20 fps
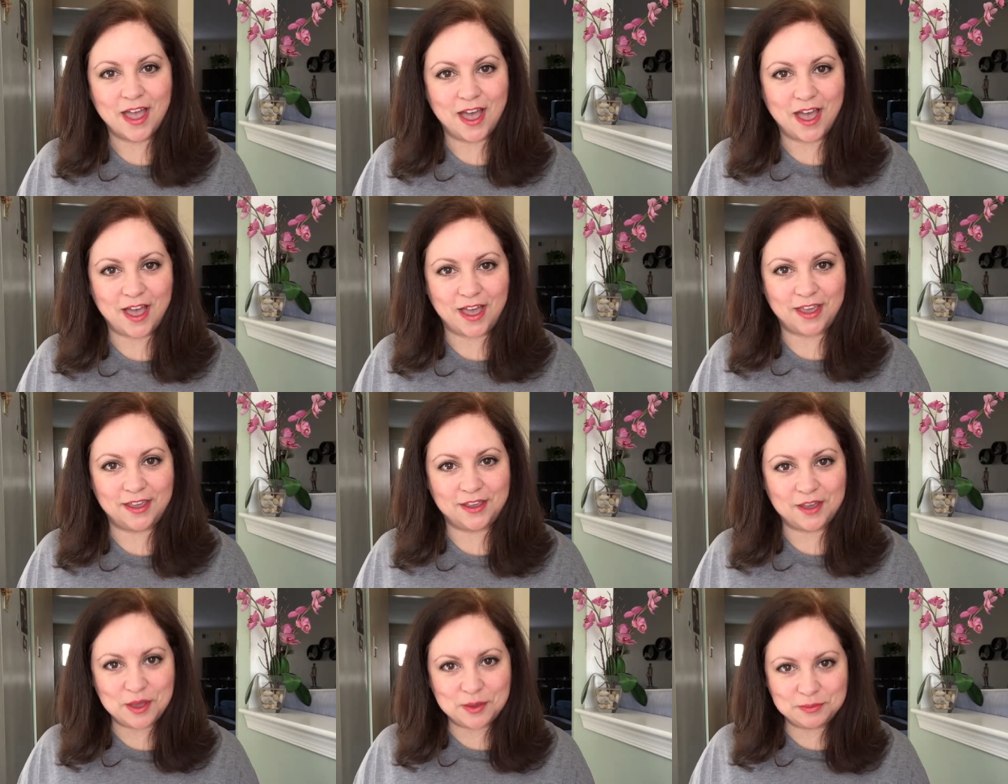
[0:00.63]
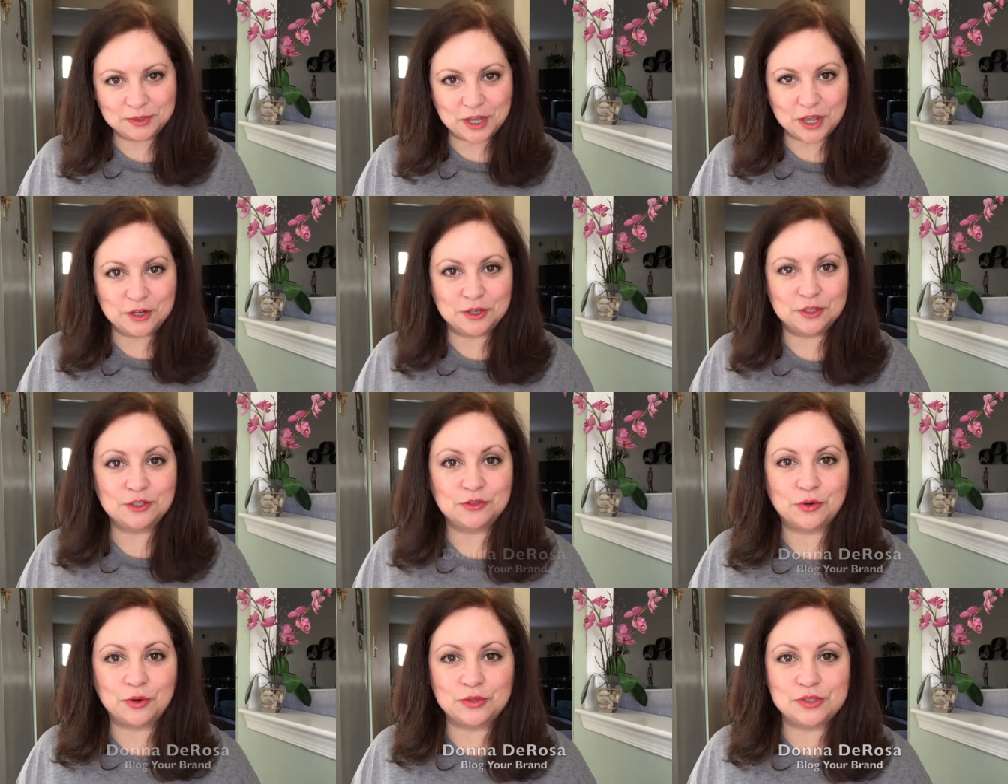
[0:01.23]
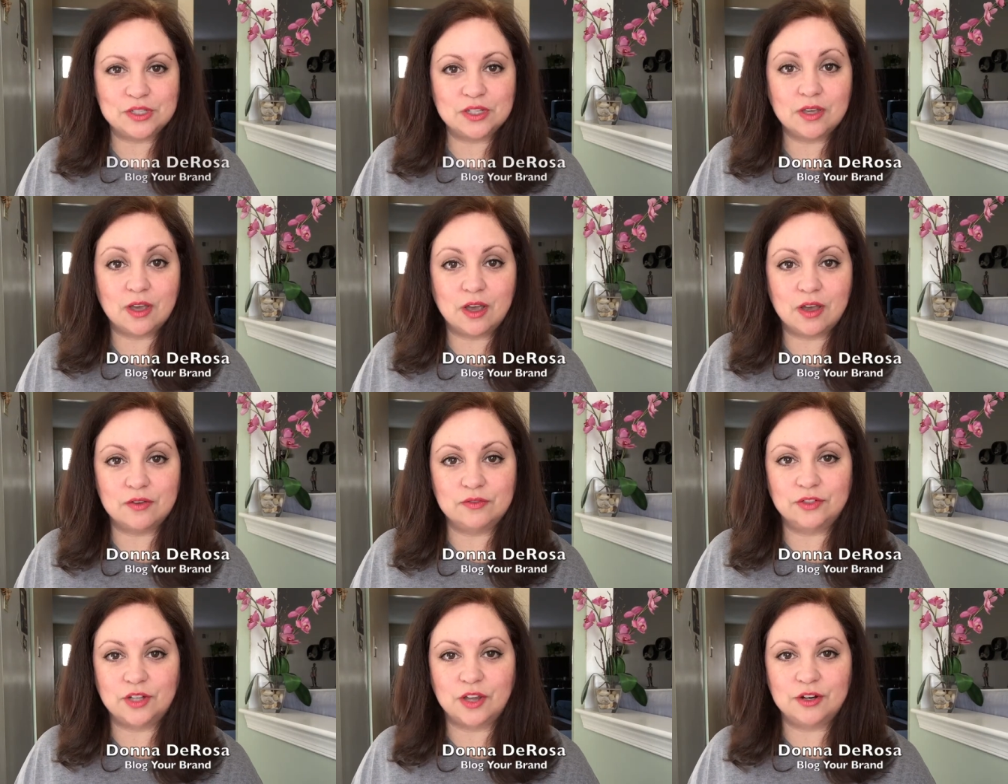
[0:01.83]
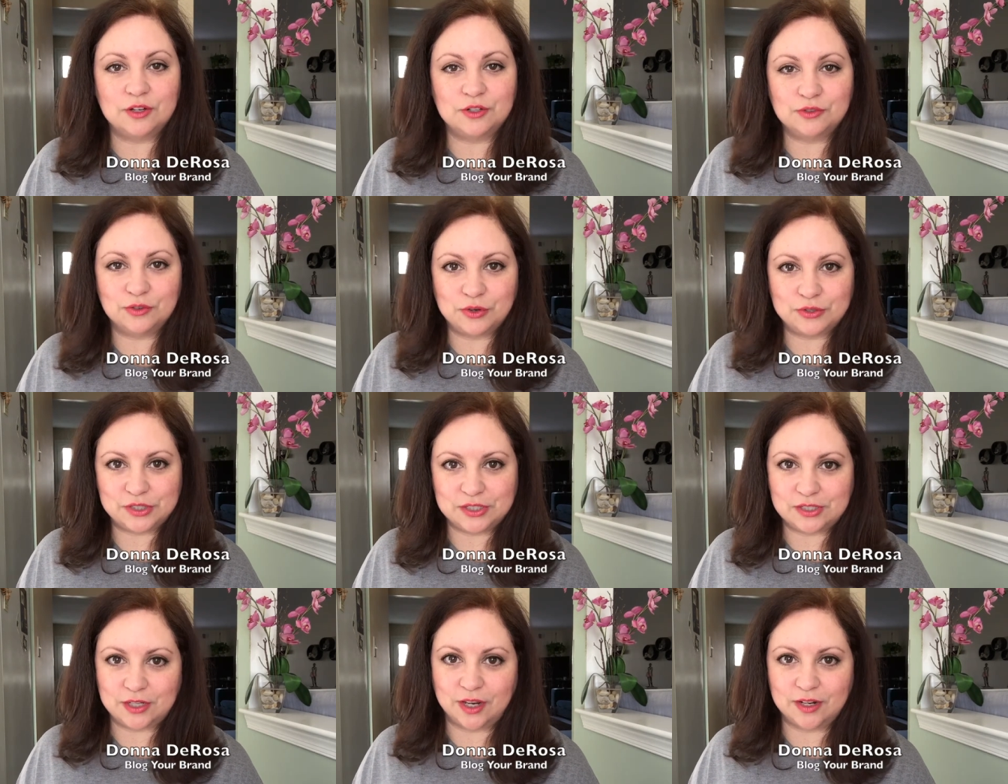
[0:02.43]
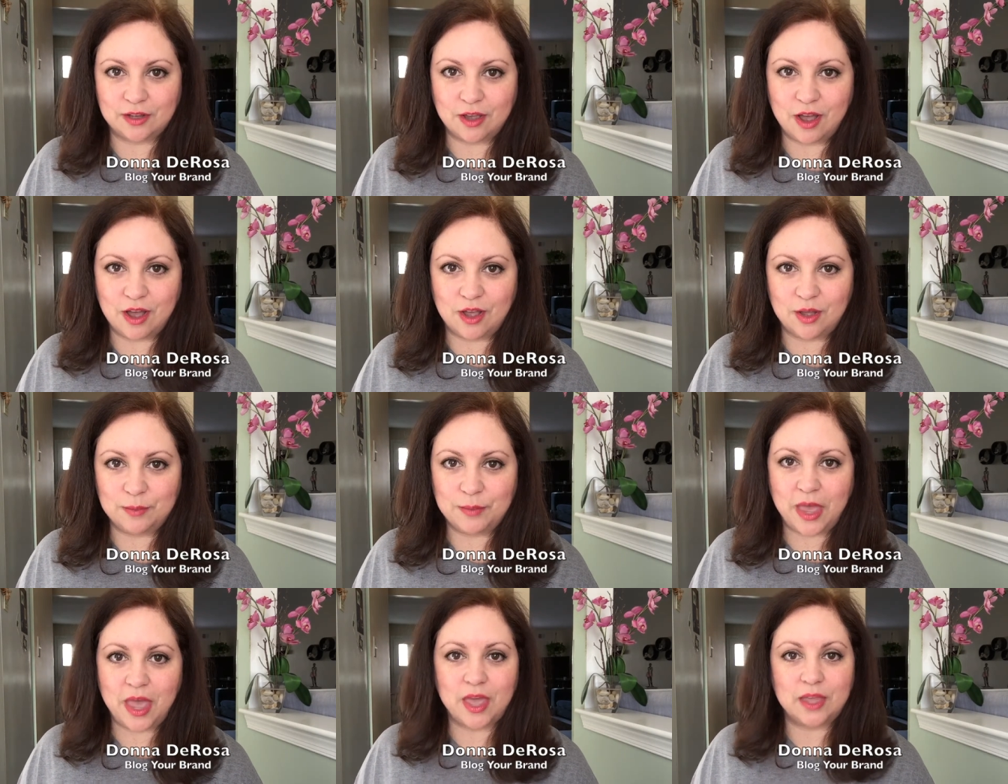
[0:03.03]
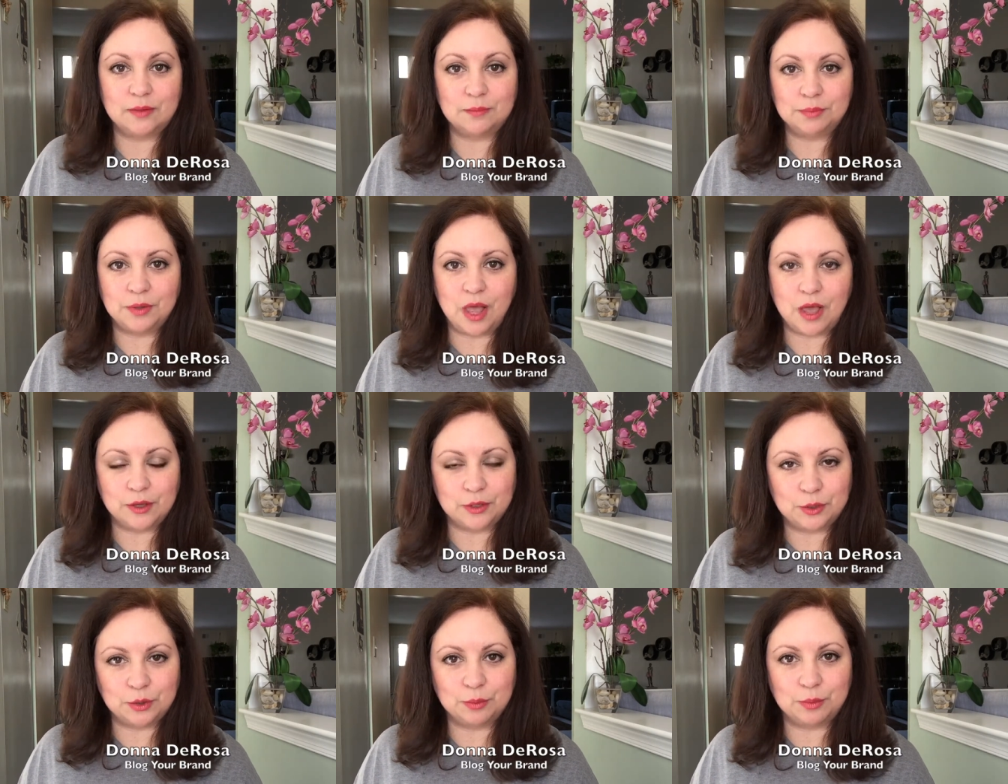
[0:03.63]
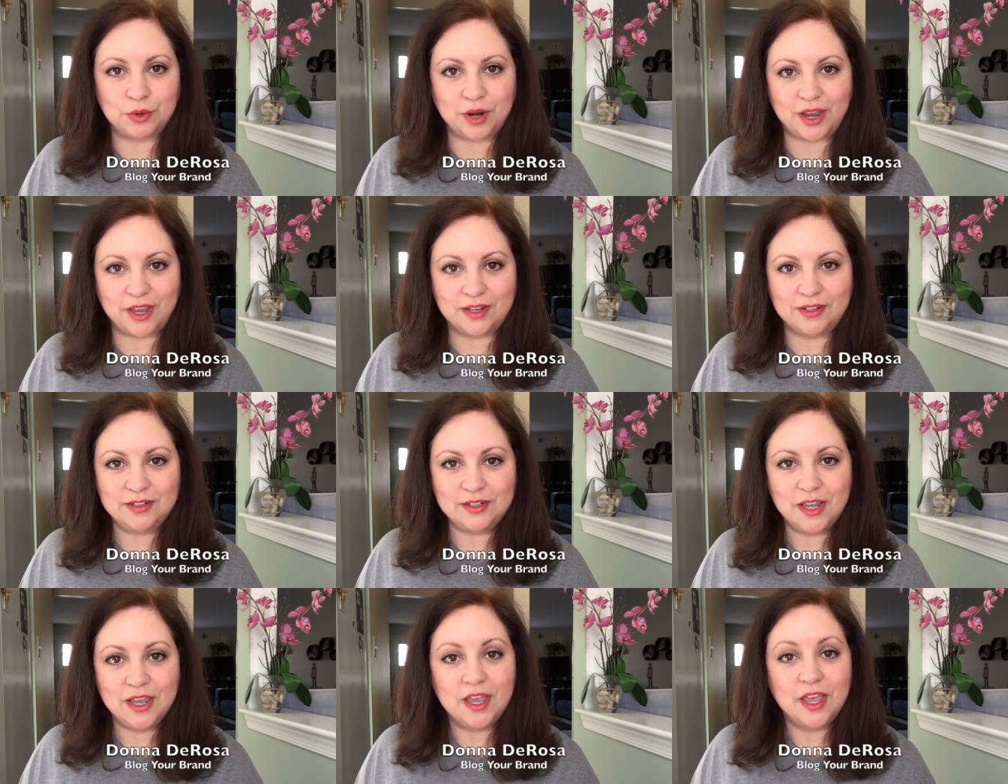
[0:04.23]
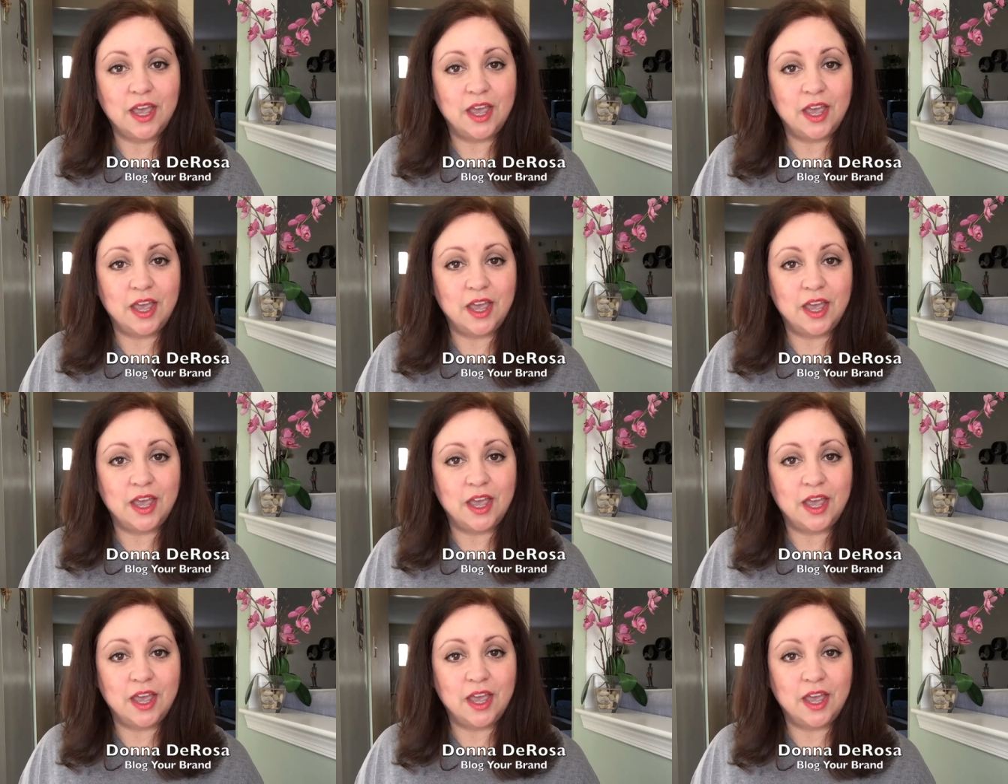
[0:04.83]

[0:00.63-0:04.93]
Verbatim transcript: Hi, I'm Donna DeRosa of DonnaDeRosa.com and Blog Your Brand,